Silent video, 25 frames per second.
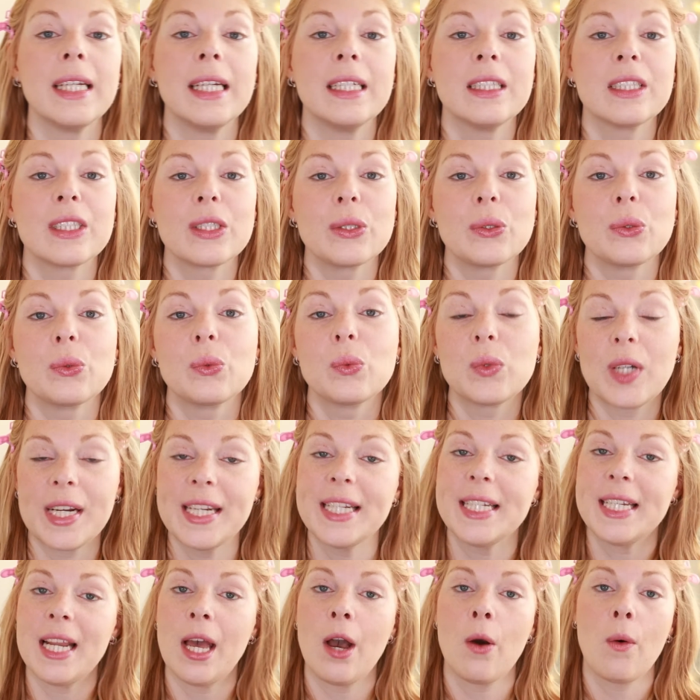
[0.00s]
And
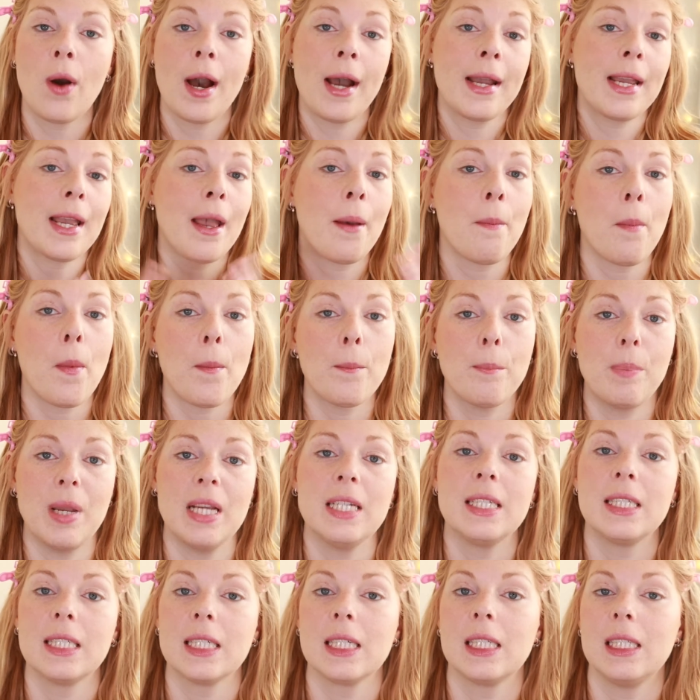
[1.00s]
right now I am
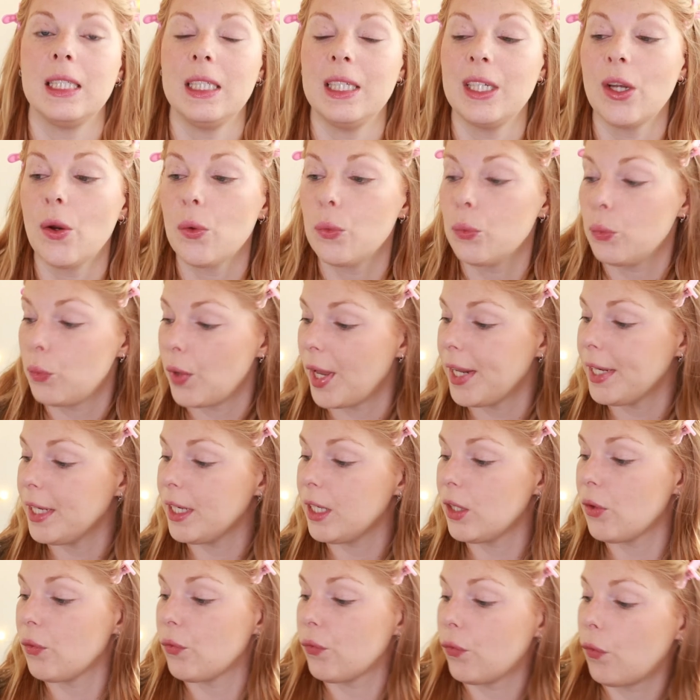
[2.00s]
basically
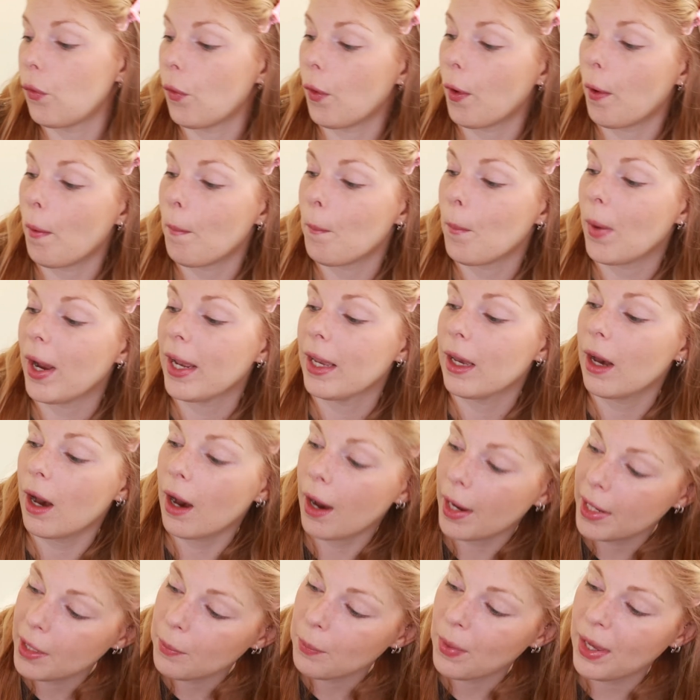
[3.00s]
ready for my
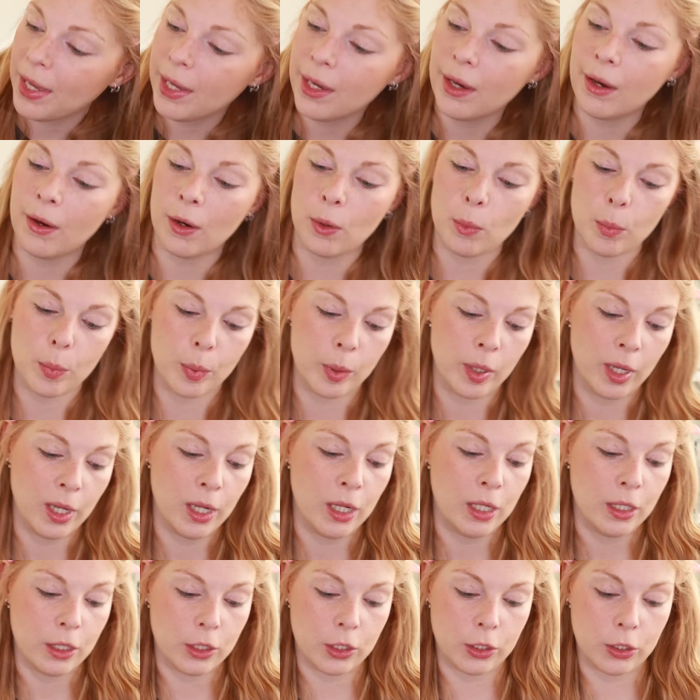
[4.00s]
eye makeup.
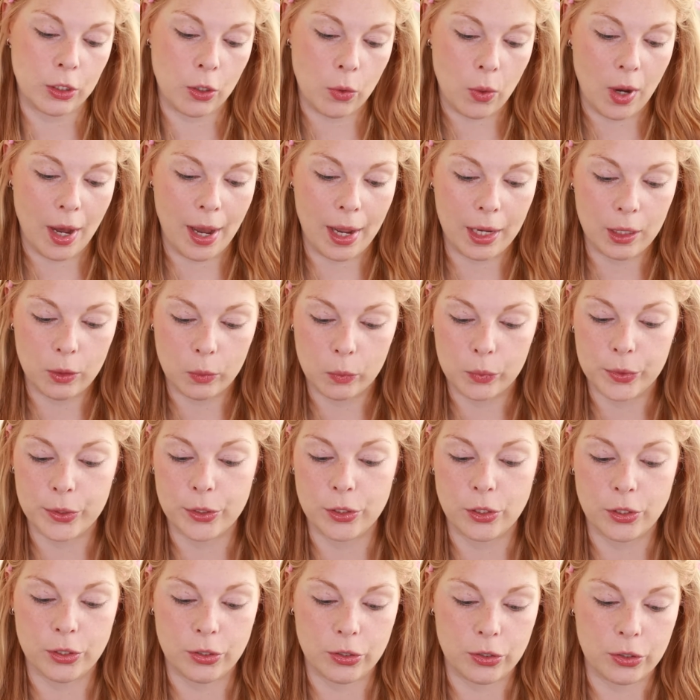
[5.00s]
So I
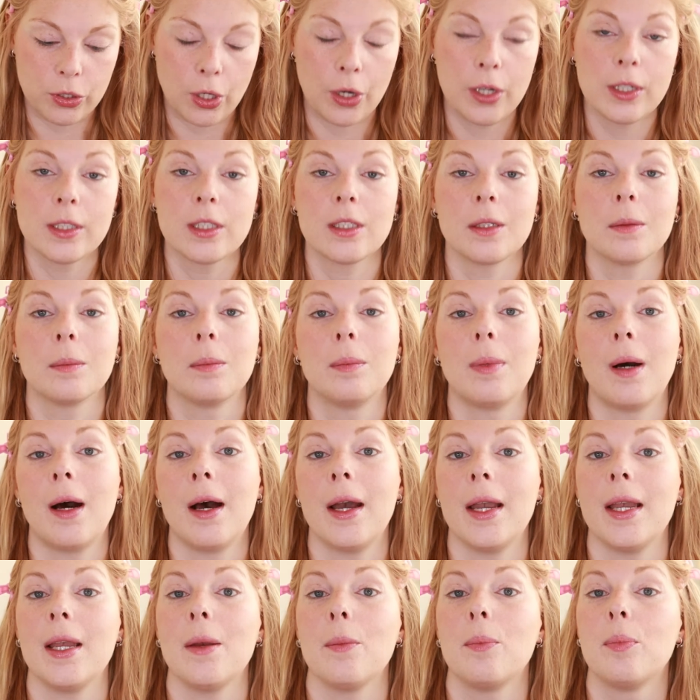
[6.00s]
will start
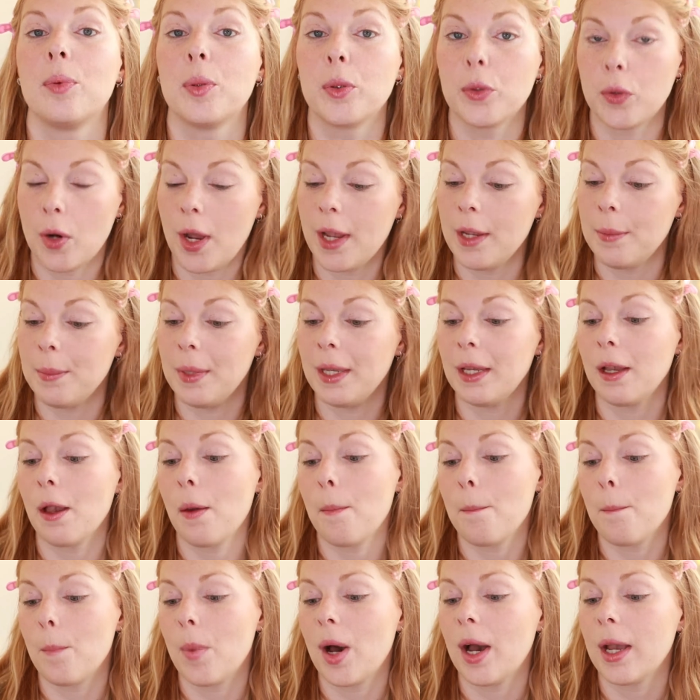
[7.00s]
by priming
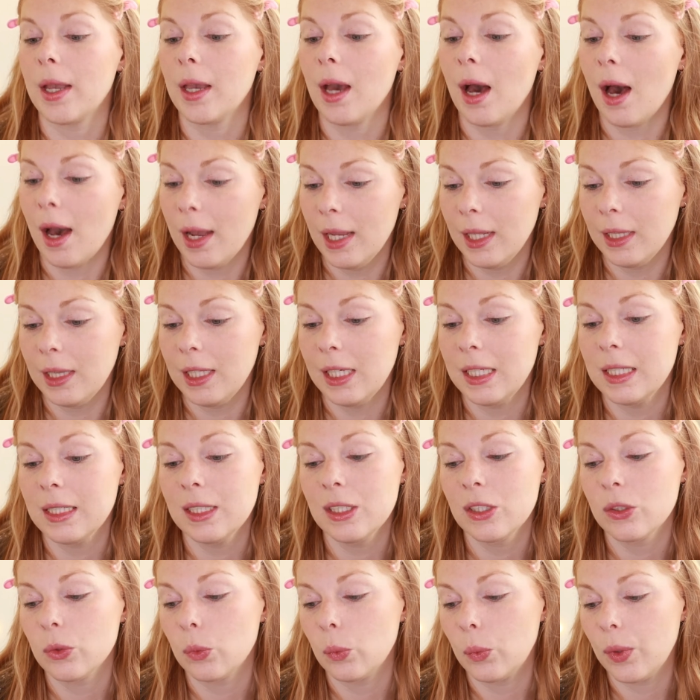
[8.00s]
my
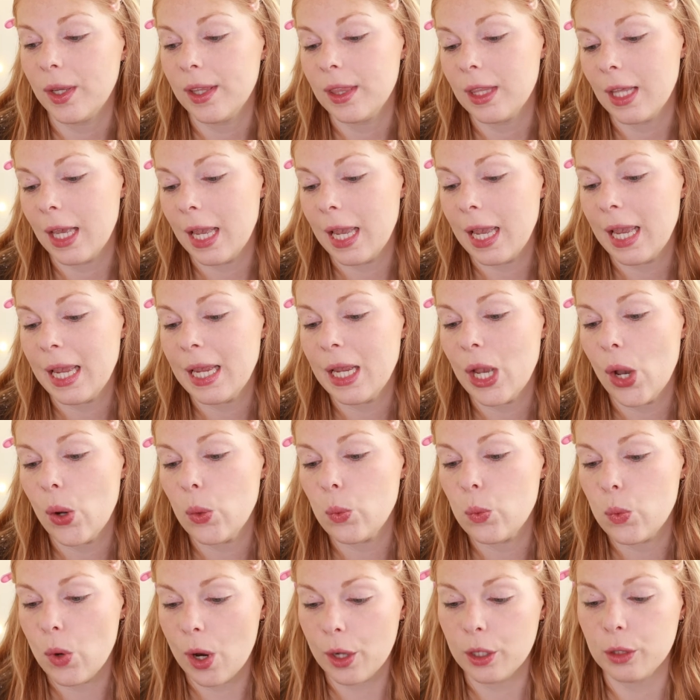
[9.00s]
eyelids with a
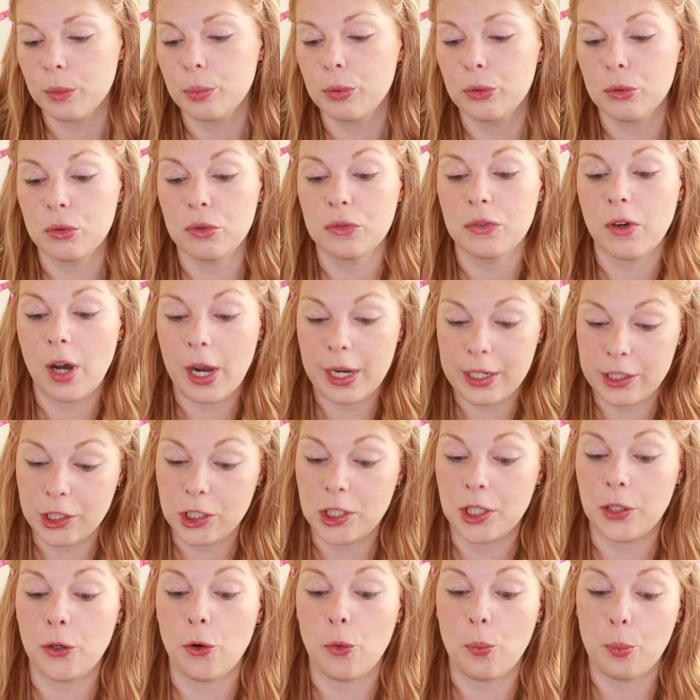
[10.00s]
waterproof
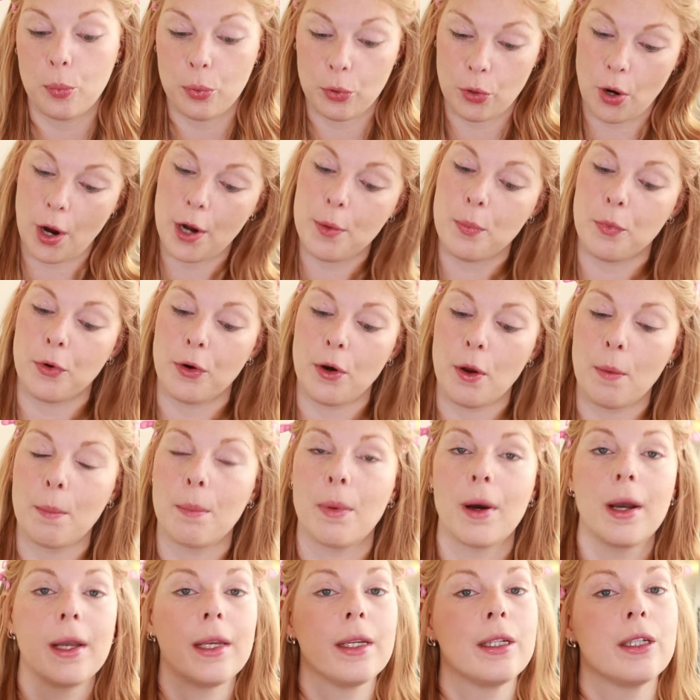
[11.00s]
eyeshadow primer
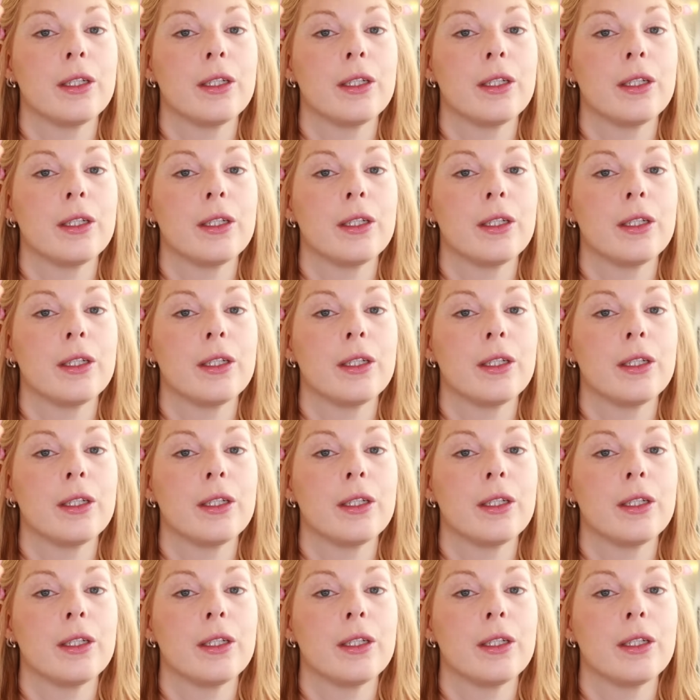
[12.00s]
by